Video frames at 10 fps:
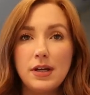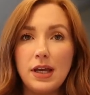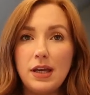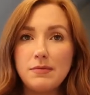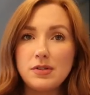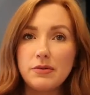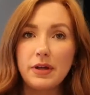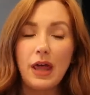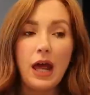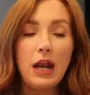He keeps
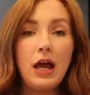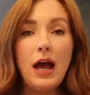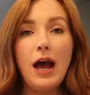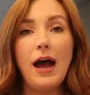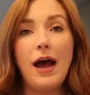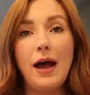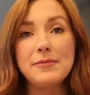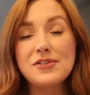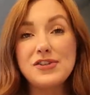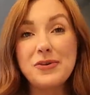doing that.
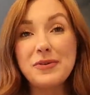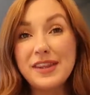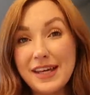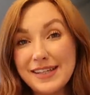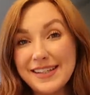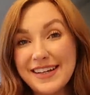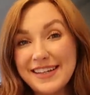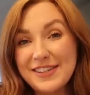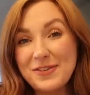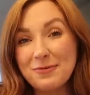Um, so this
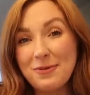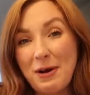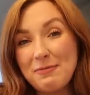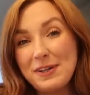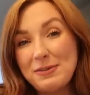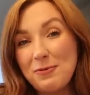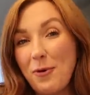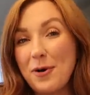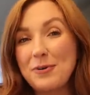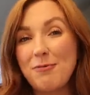is Roman
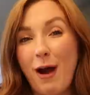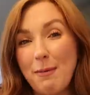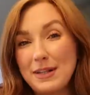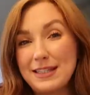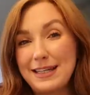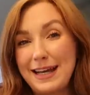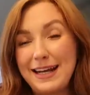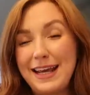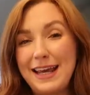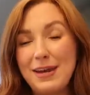Ward
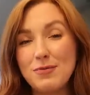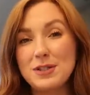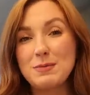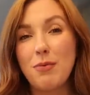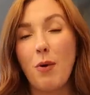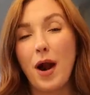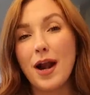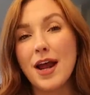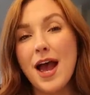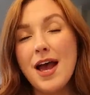Robinson. He was
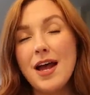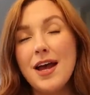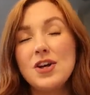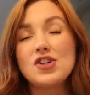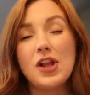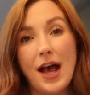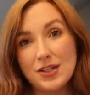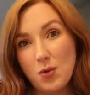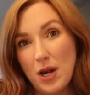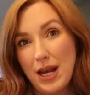born July
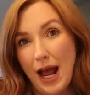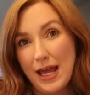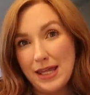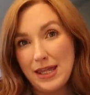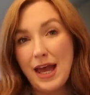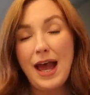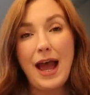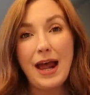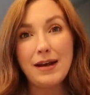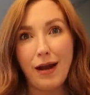29th
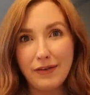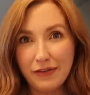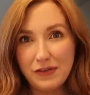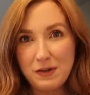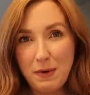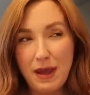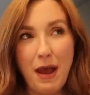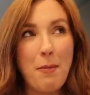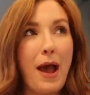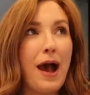at 9.50
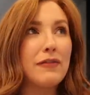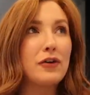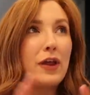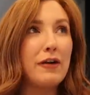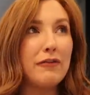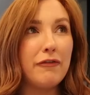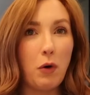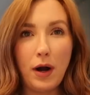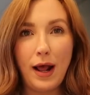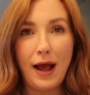p.m. after like
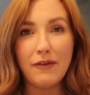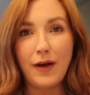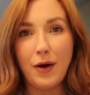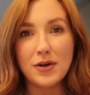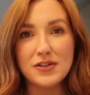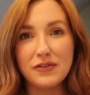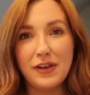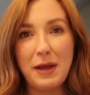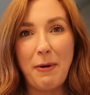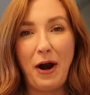four and a half hours of
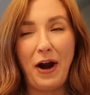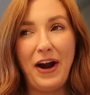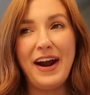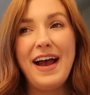labor.